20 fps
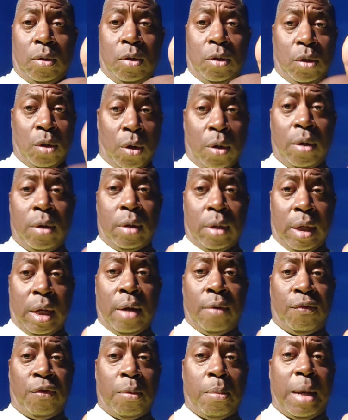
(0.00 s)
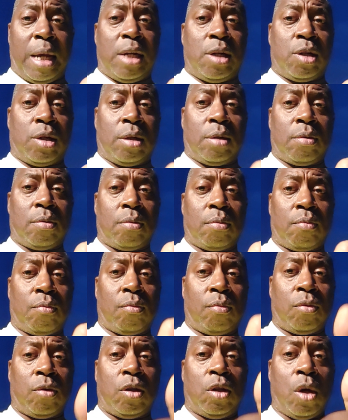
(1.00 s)
your
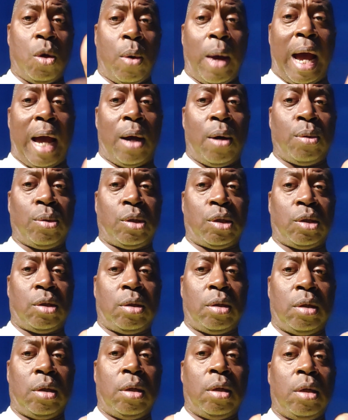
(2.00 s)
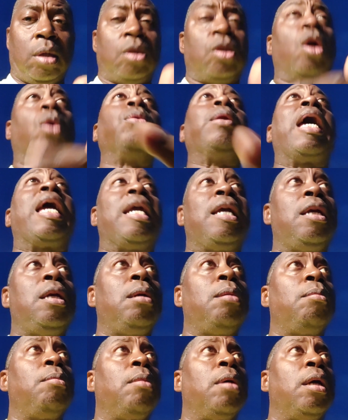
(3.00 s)
information, your house, your
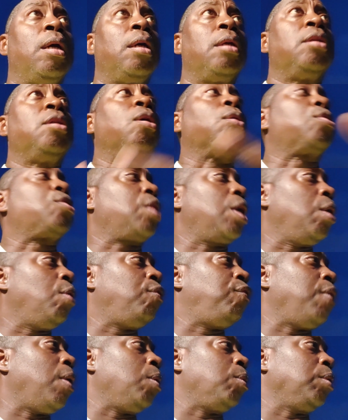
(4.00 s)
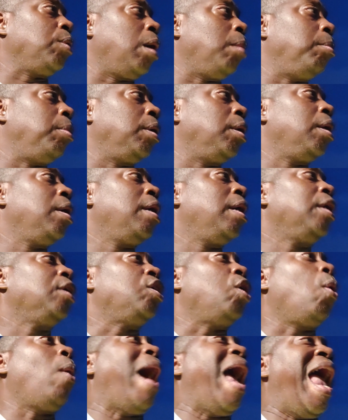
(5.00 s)
name, your cell phone number,
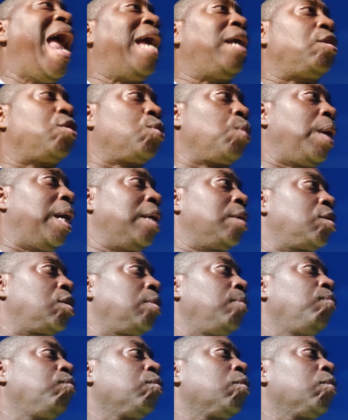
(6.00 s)
your address,